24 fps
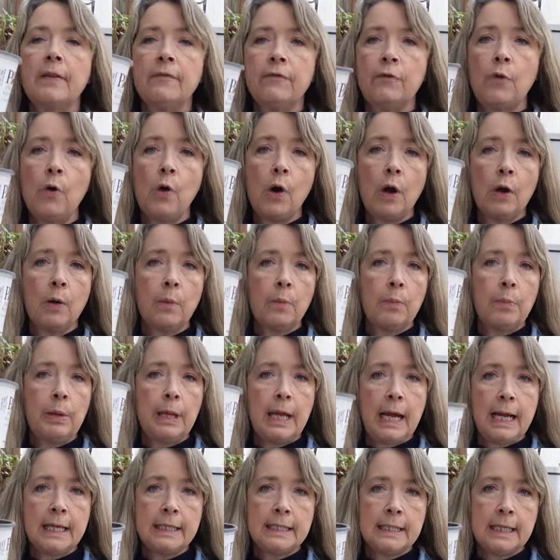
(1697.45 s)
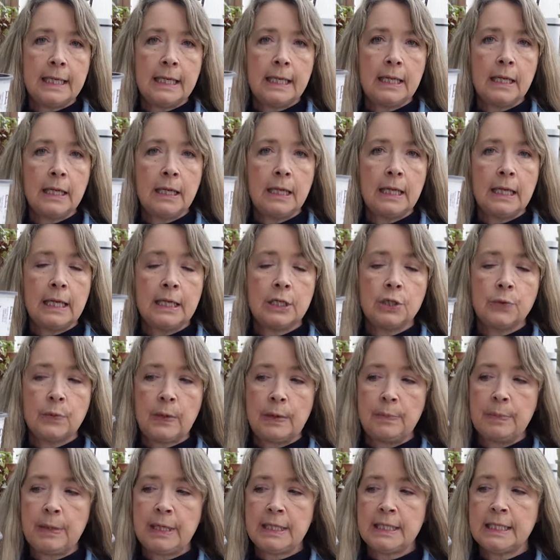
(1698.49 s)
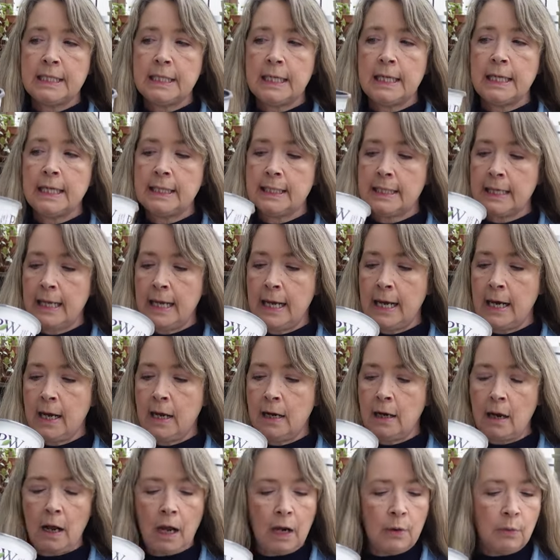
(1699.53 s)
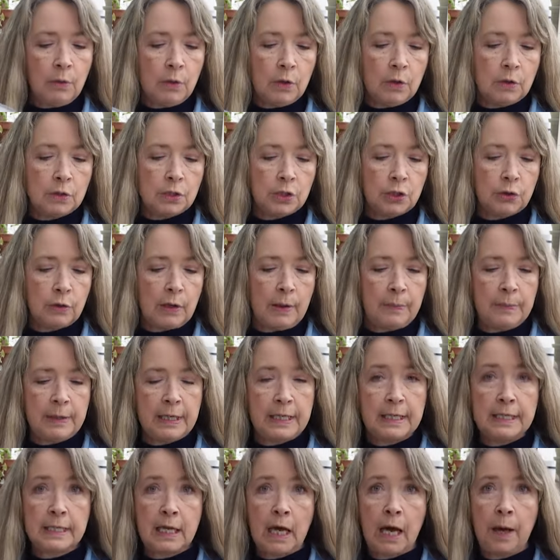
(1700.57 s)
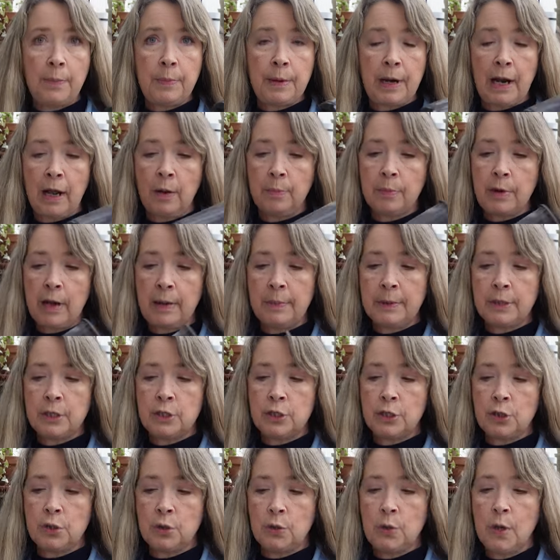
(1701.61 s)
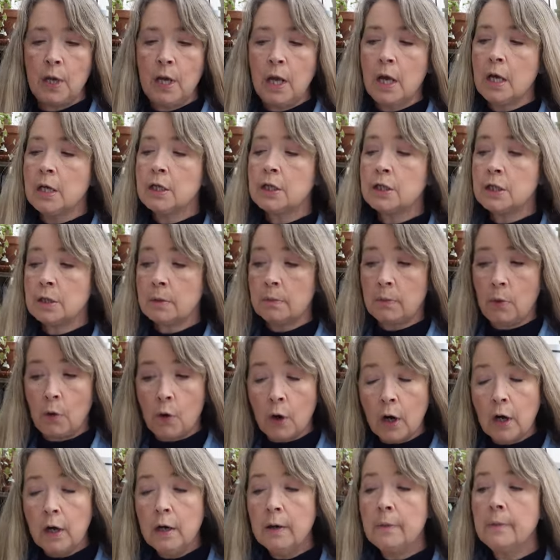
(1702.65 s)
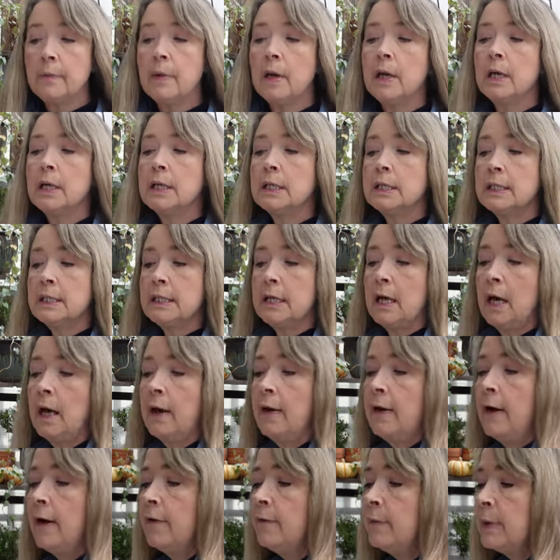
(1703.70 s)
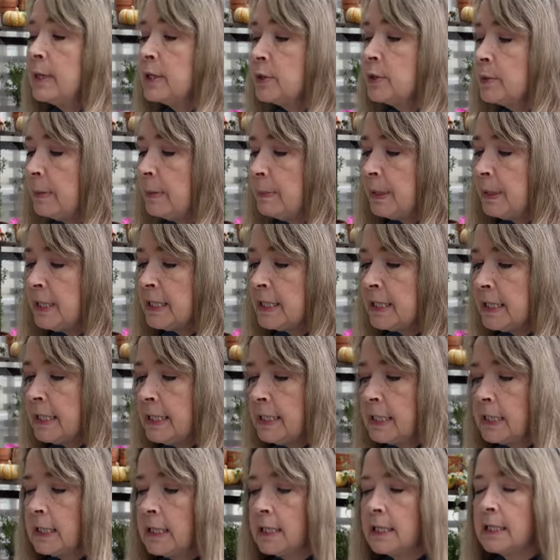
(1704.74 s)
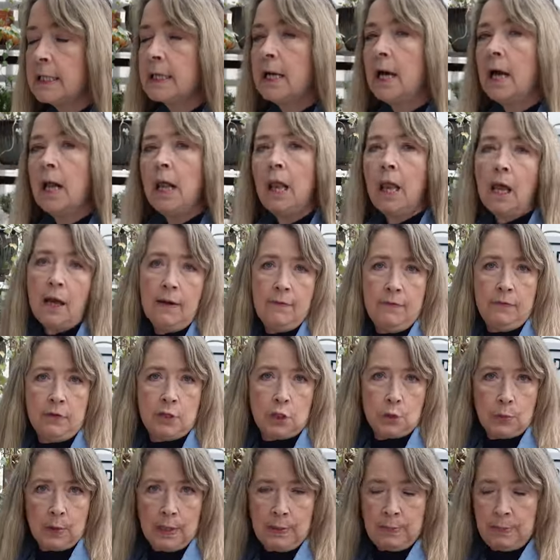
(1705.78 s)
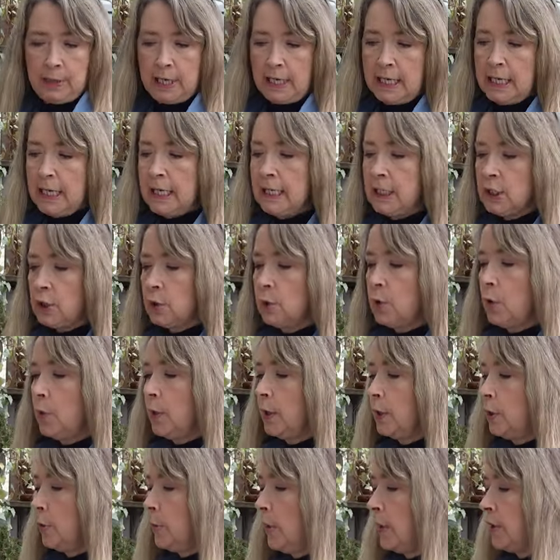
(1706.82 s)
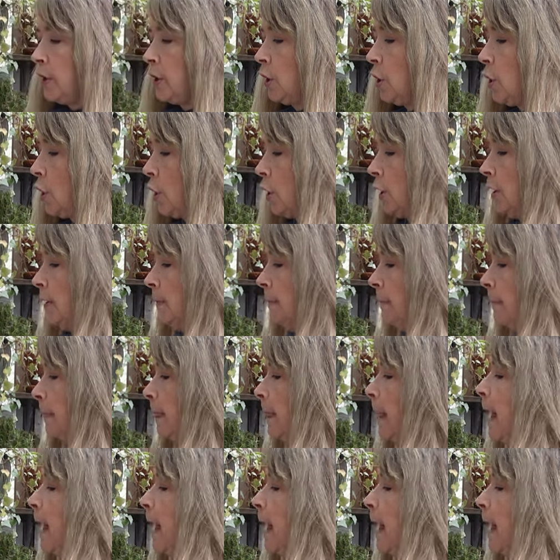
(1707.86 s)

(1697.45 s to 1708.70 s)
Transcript: for planting the sweet pea seeds. And I will scrub these up and I'll probably do some more uh, of my sweet pea seeds because I love sweet peas growing throughout the garden.